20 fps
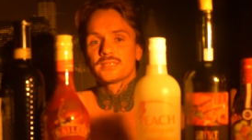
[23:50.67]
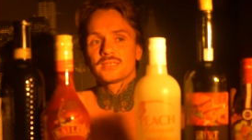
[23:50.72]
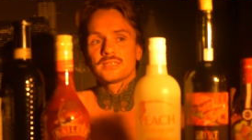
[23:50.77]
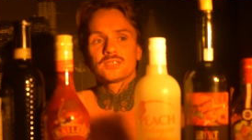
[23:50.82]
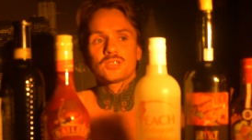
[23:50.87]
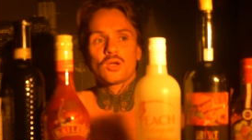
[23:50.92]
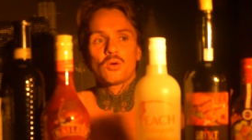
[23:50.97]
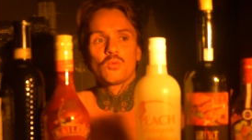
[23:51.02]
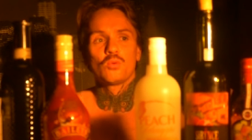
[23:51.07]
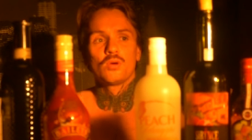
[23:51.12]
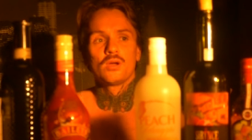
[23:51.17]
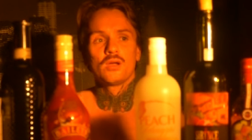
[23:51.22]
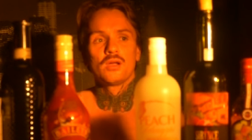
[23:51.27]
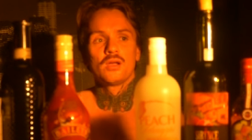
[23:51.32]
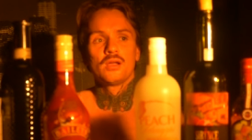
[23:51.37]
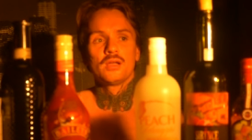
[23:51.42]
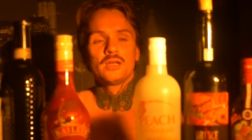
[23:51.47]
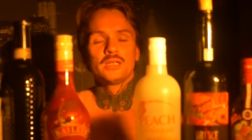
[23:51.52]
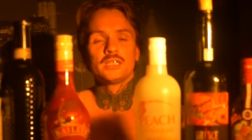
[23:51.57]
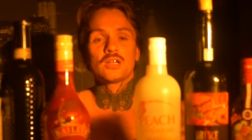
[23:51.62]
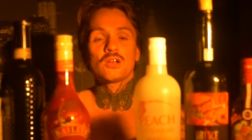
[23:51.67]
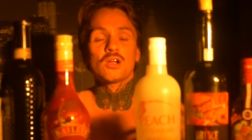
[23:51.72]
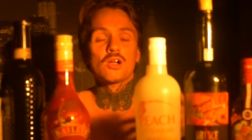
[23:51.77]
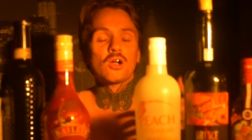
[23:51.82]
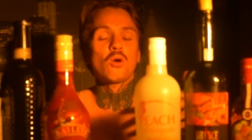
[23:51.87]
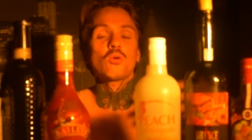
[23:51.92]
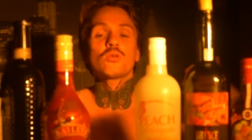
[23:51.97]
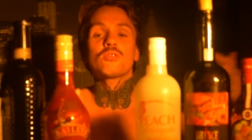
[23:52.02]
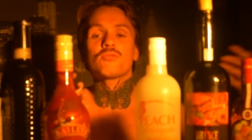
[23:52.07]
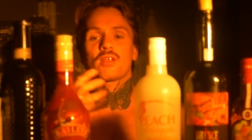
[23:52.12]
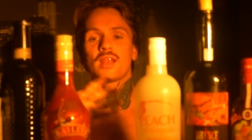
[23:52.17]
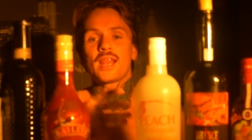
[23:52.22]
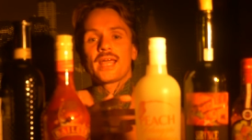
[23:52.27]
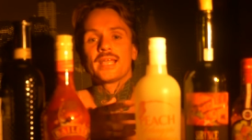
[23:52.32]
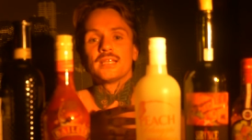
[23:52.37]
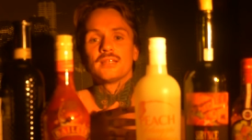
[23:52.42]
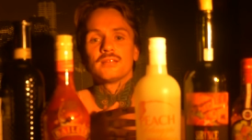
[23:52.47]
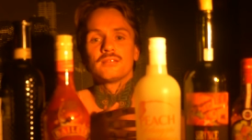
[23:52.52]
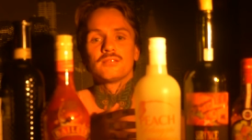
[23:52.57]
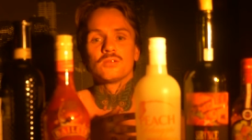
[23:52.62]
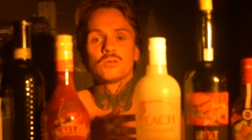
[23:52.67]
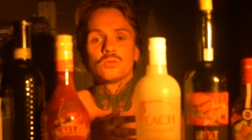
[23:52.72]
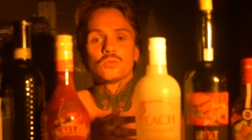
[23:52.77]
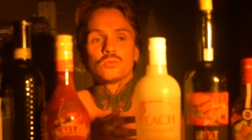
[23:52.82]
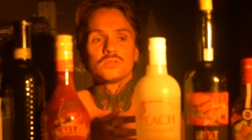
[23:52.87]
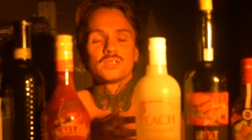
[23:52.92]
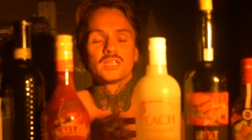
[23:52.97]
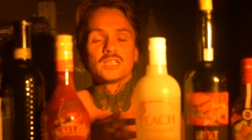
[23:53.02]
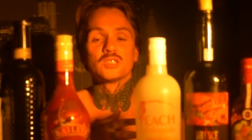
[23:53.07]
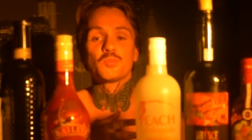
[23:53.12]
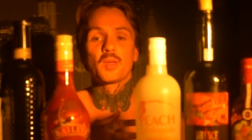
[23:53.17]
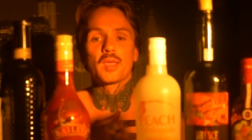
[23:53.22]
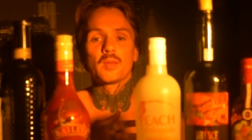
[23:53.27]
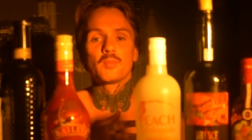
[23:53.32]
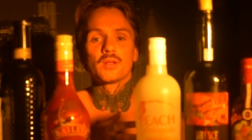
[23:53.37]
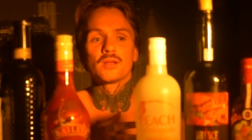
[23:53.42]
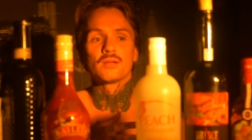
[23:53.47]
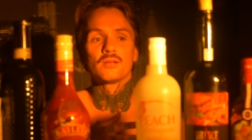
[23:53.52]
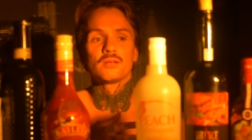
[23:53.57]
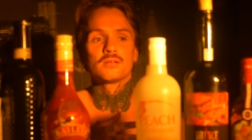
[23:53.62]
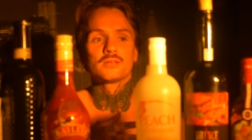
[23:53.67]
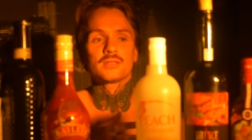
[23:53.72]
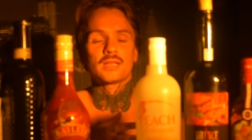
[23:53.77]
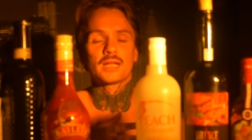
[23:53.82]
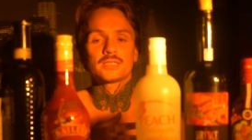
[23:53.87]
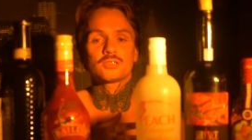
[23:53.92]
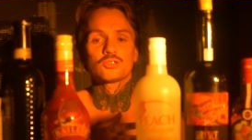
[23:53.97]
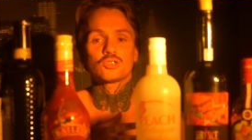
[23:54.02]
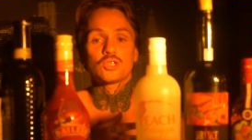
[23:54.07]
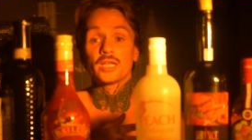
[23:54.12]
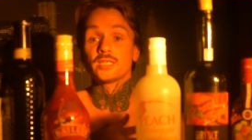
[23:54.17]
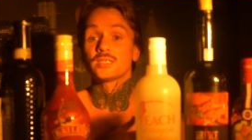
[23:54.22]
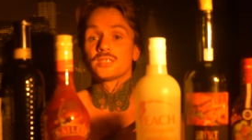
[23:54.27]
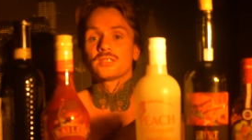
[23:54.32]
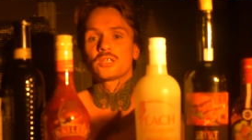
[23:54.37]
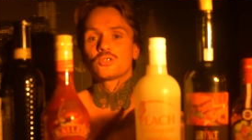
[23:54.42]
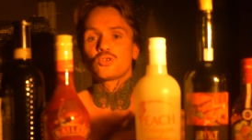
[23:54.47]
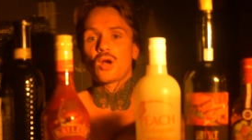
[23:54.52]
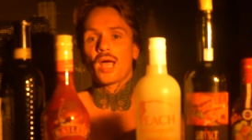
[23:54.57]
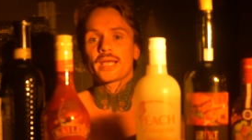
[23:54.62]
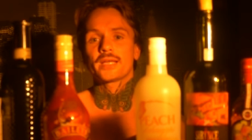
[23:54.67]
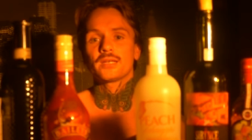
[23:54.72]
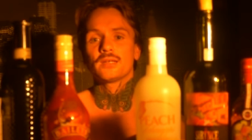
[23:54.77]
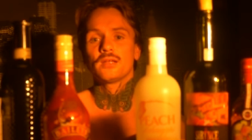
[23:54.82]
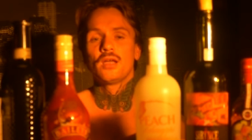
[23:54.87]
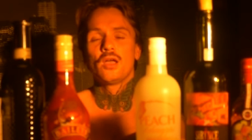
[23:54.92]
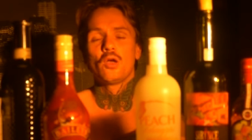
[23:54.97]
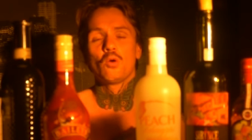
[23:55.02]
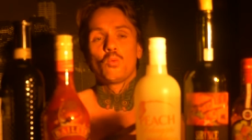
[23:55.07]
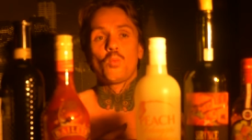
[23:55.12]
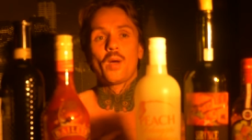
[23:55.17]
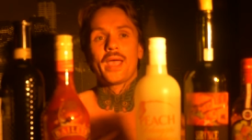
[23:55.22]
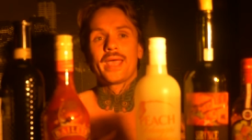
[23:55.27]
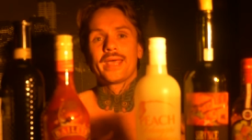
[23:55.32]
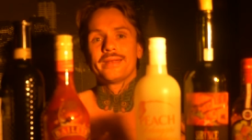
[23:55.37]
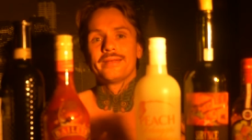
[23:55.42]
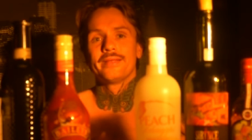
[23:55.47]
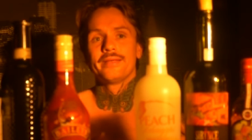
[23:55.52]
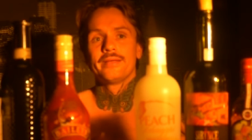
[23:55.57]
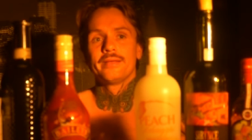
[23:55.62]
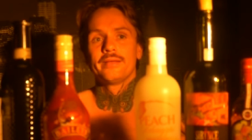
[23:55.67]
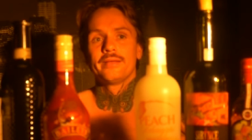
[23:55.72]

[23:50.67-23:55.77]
So you're not going to relate to these people that's chasing the dragon when